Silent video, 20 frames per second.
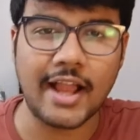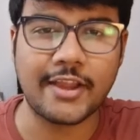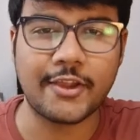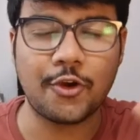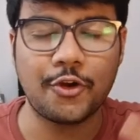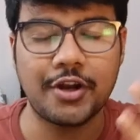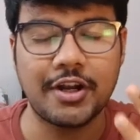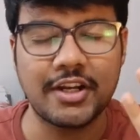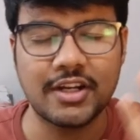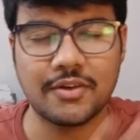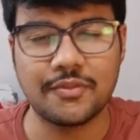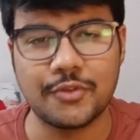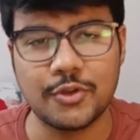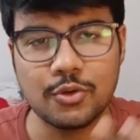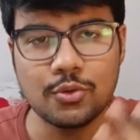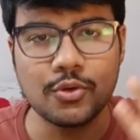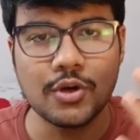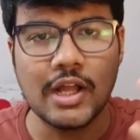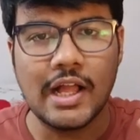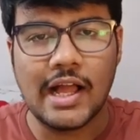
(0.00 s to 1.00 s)
your interview
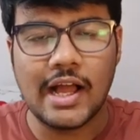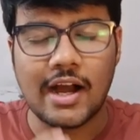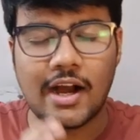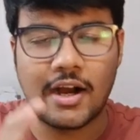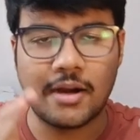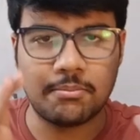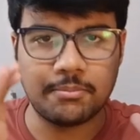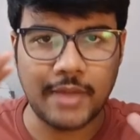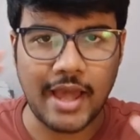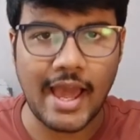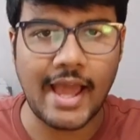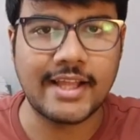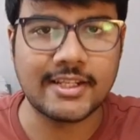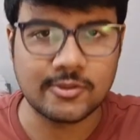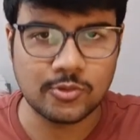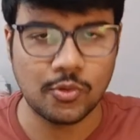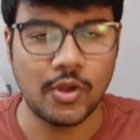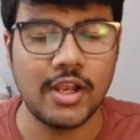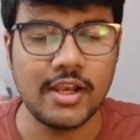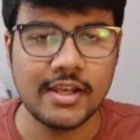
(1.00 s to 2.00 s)
uh, as
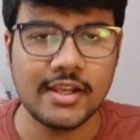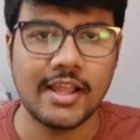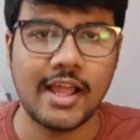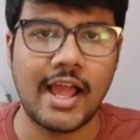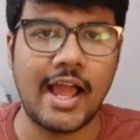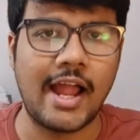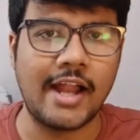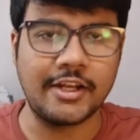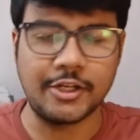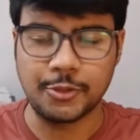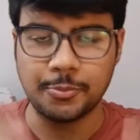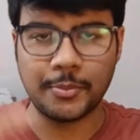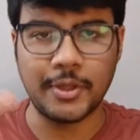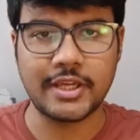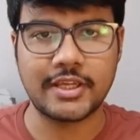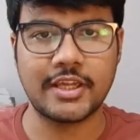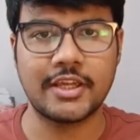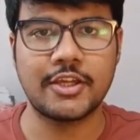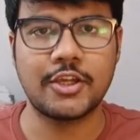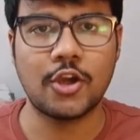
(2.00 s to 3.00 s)
well and
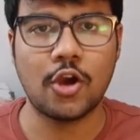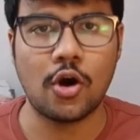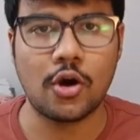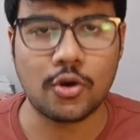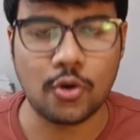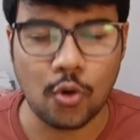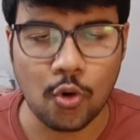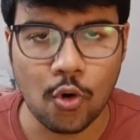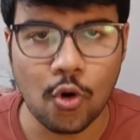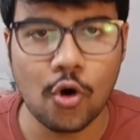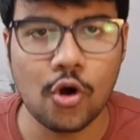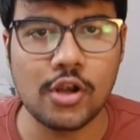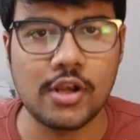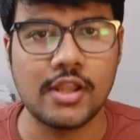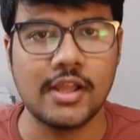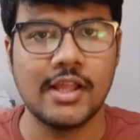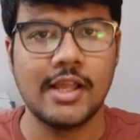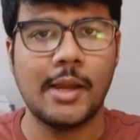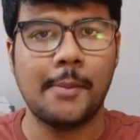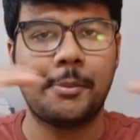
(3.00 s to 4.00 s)
making your whole
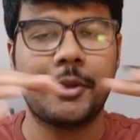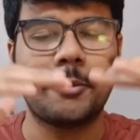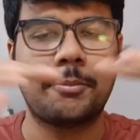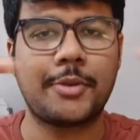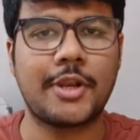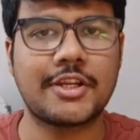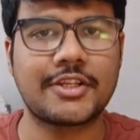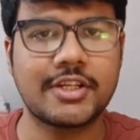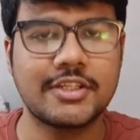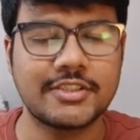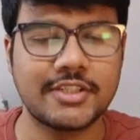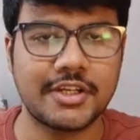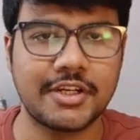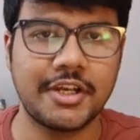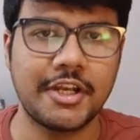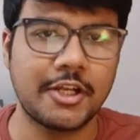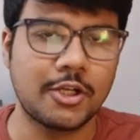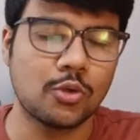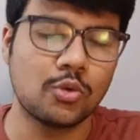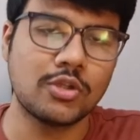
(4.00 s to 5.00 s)
preparation journey
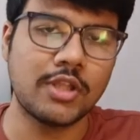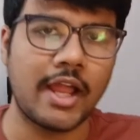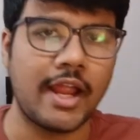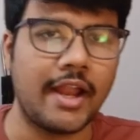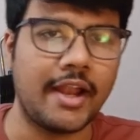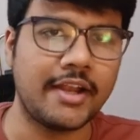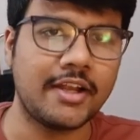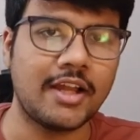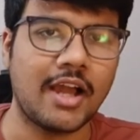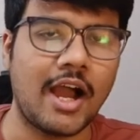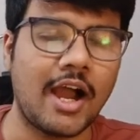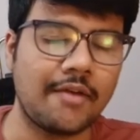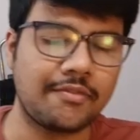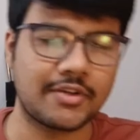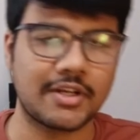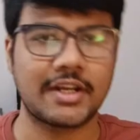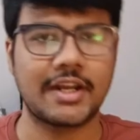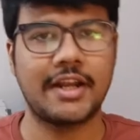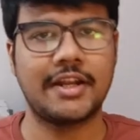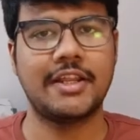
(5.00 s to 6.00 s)
to the end after
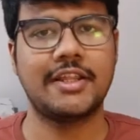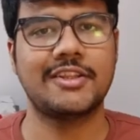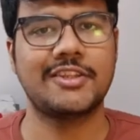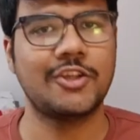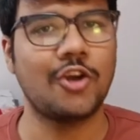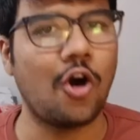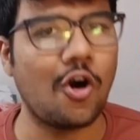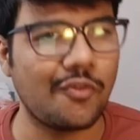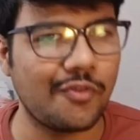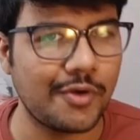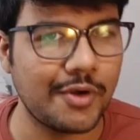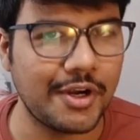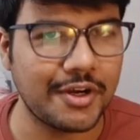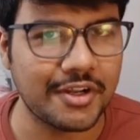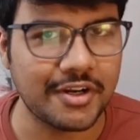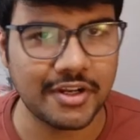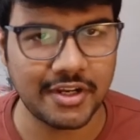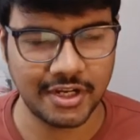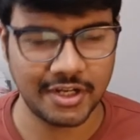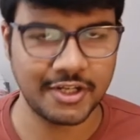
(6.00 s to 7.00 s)
getting the offer letter
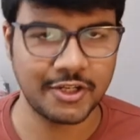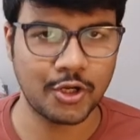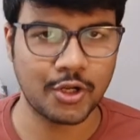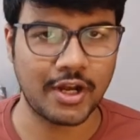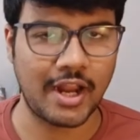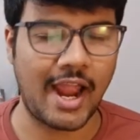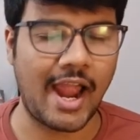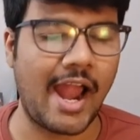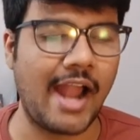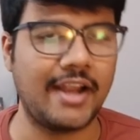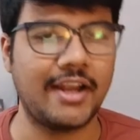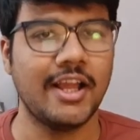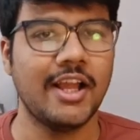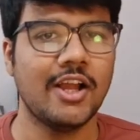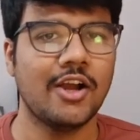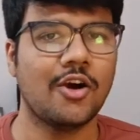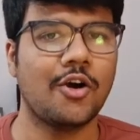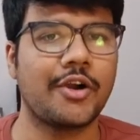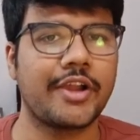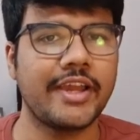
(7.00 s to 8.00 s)
in your hand
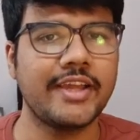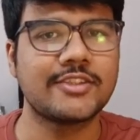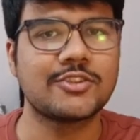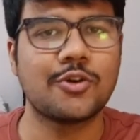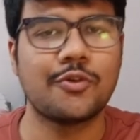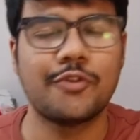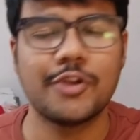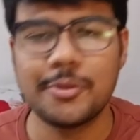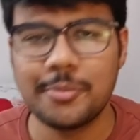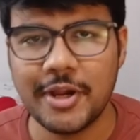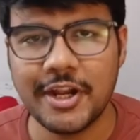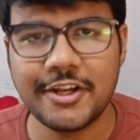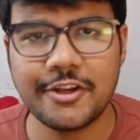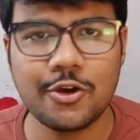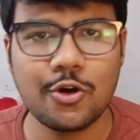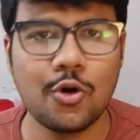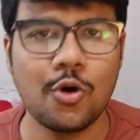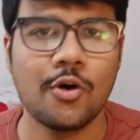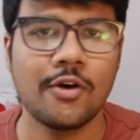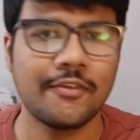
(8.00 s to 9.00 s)
okay so we'll meet
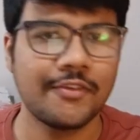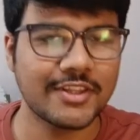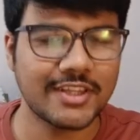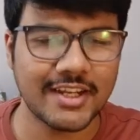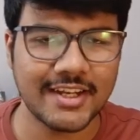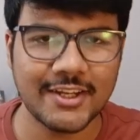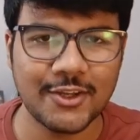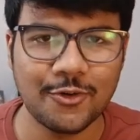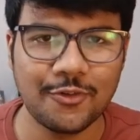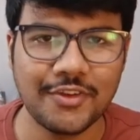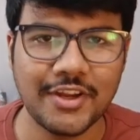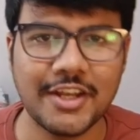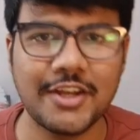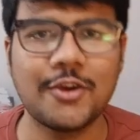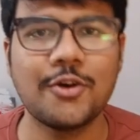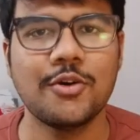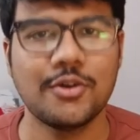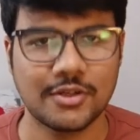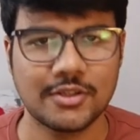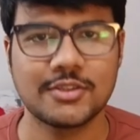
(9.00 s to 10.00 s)
you with a new
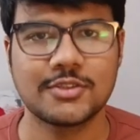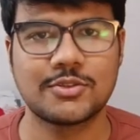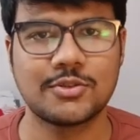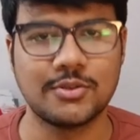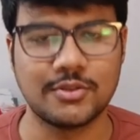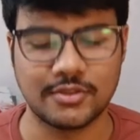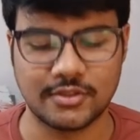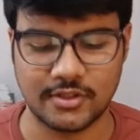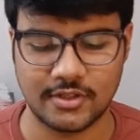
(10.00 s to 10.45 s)
video soon